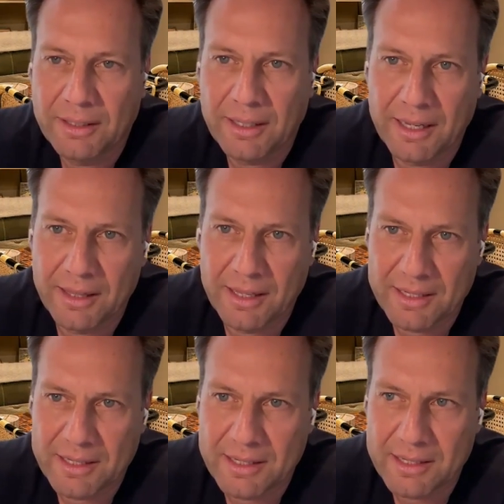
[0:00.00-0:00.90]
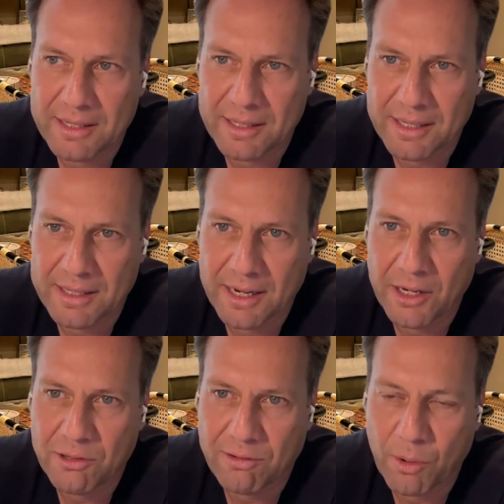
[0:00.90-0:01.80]
in this
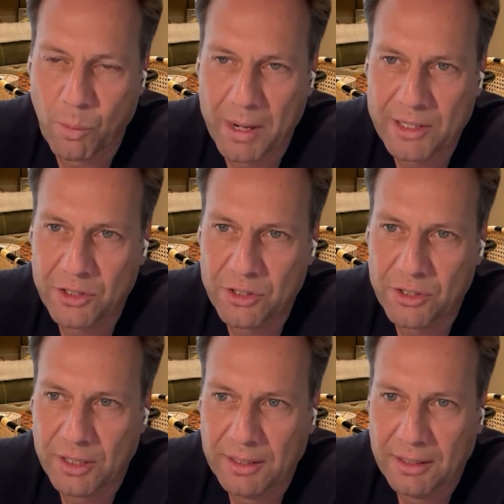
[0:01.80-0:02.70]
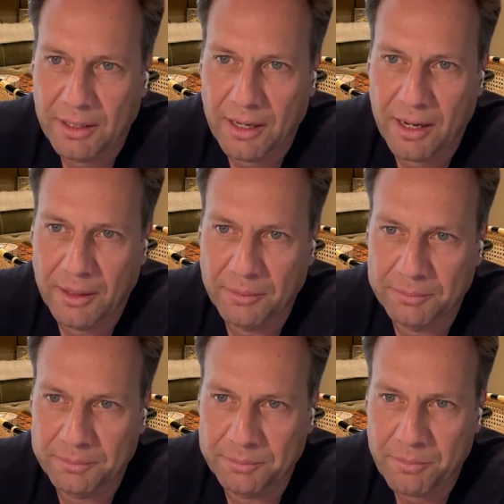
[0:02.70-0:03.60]
industry, which
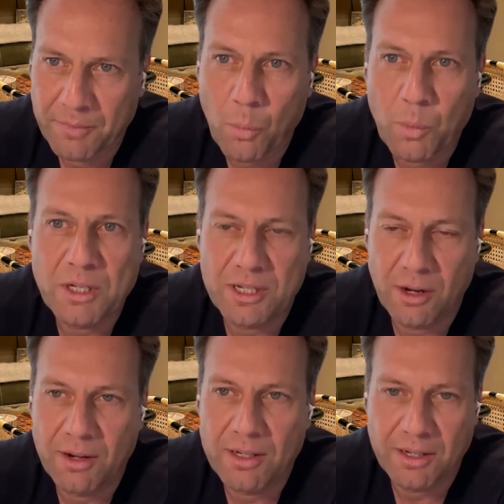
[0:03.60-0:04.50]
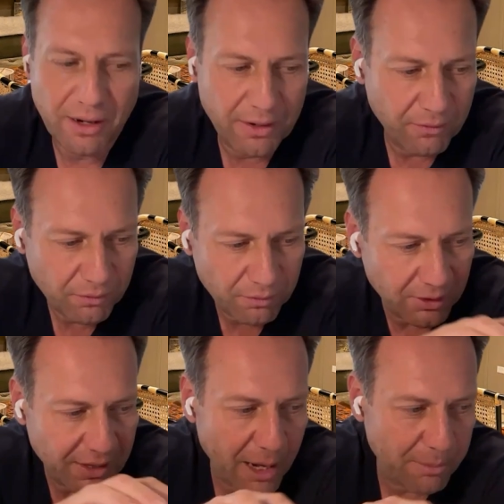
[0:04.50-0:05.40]
are starting to kind of
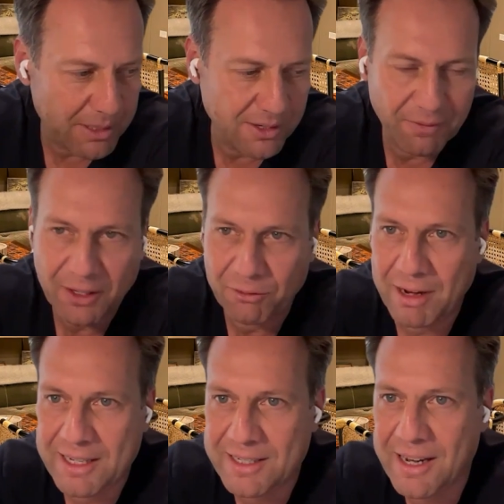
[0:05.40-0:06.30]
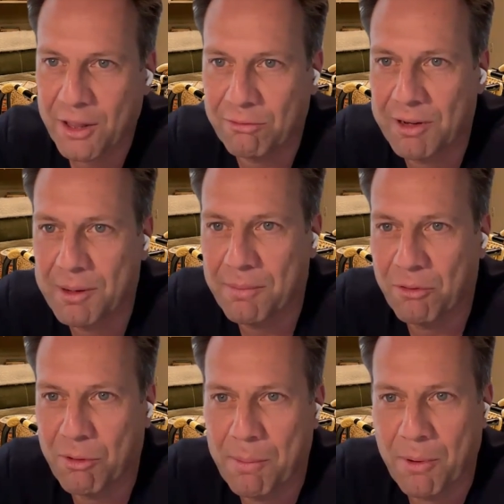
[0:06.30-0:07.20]
elements of this real estate
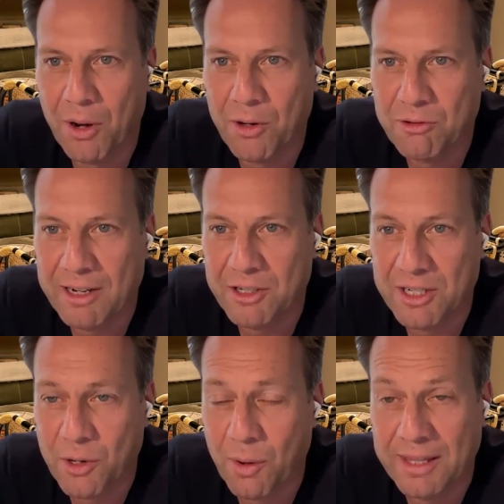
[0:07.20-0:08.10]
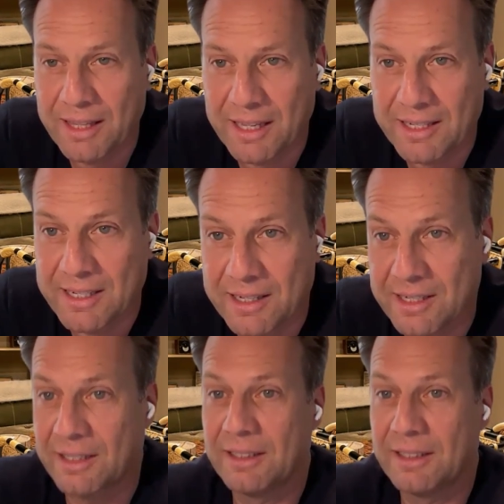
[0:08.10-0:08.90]
3.0 strategy. So I think this is,